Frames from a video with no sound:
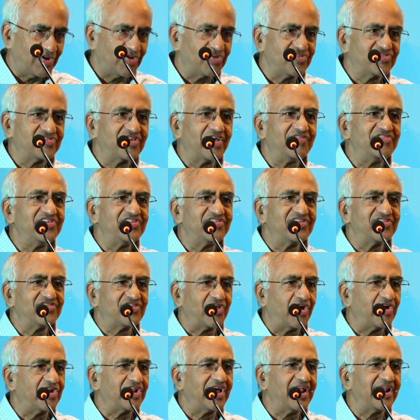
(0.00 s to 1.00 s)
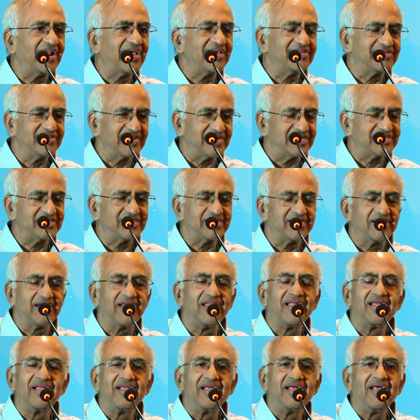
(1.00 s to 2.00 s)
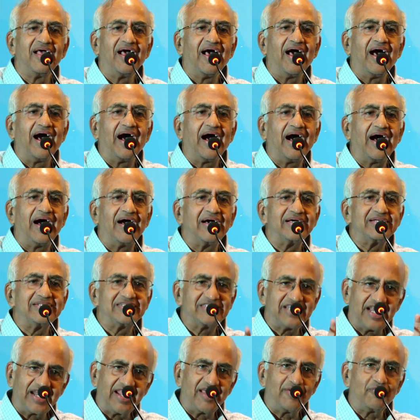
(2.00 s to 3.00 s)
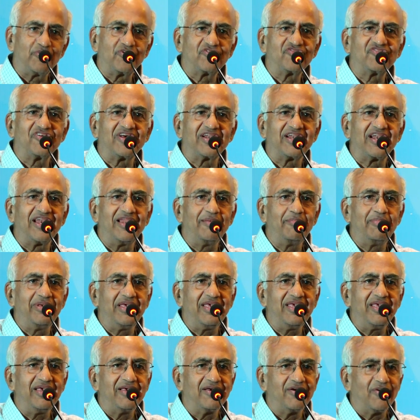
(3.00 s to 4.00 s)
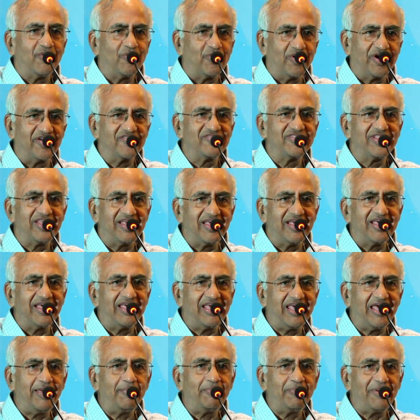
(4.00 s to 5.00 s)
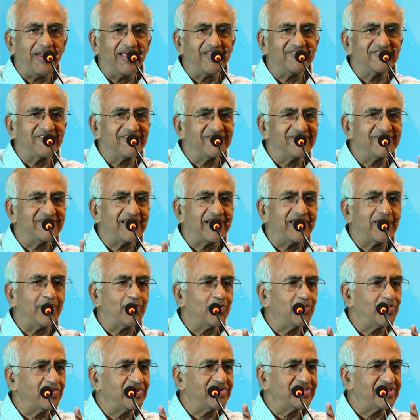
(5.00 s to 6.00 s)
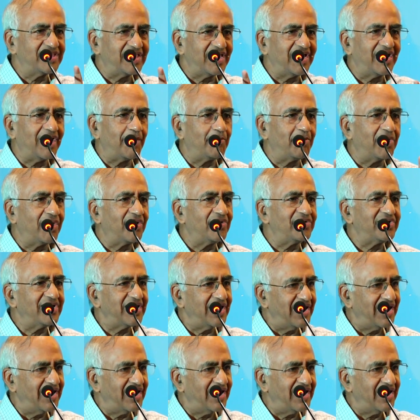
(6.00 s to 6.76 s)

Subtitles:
services organization, Chennai would certainly be one of the key places that you would think about